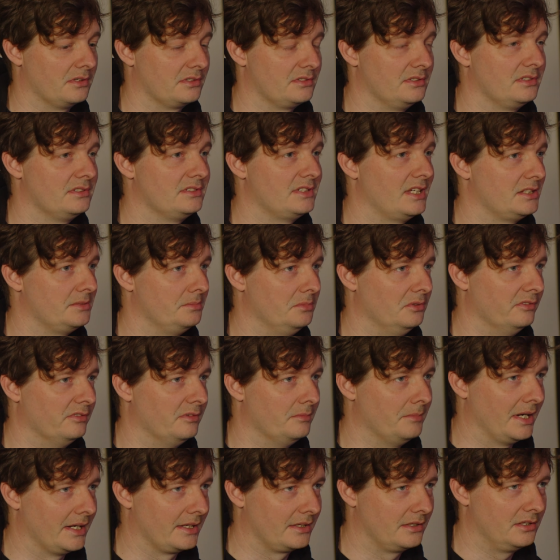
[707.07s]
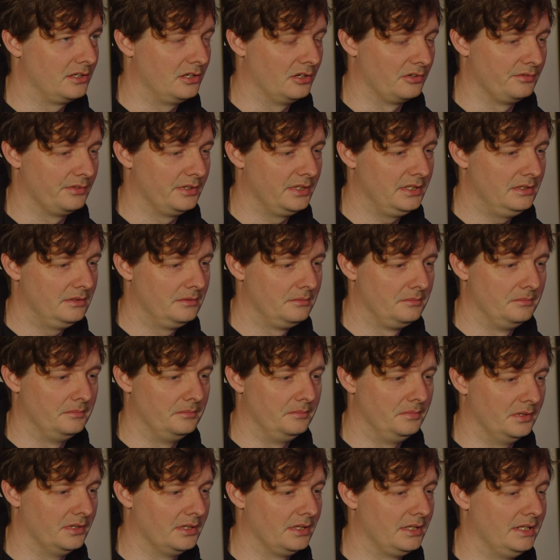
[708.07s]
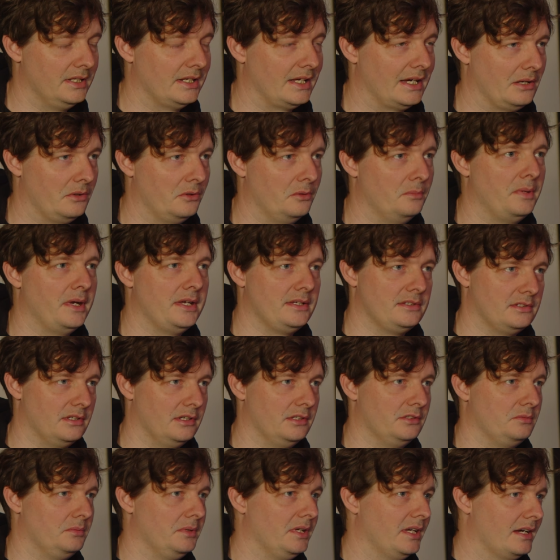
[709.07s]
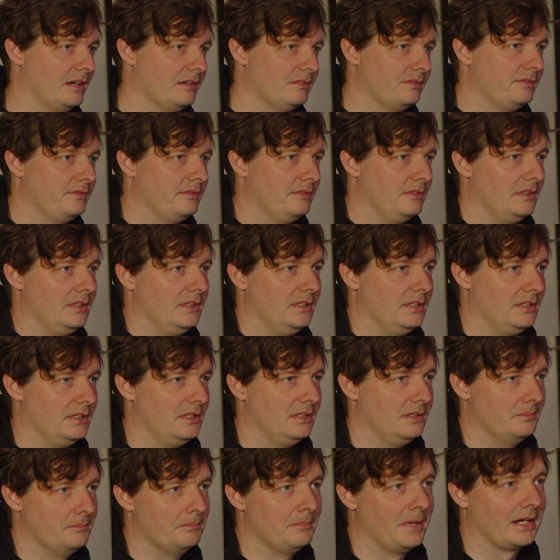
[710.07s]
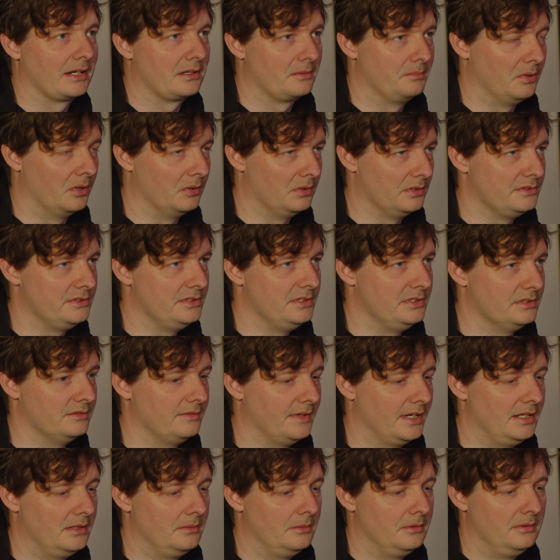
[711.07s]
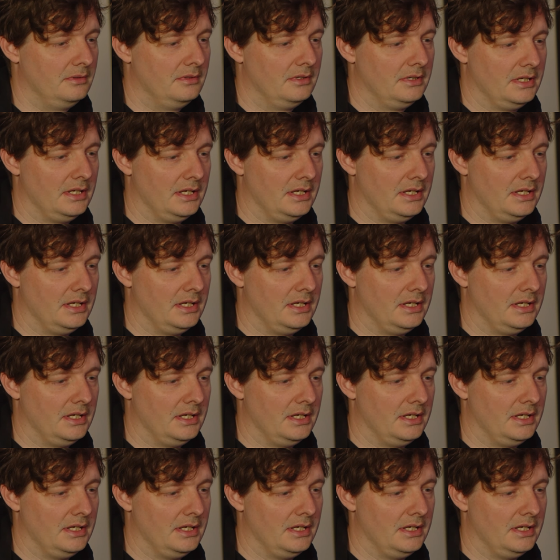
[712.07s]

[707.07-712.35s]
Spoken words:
accessible for Mac currently, but in our baselines we have Mac policies available,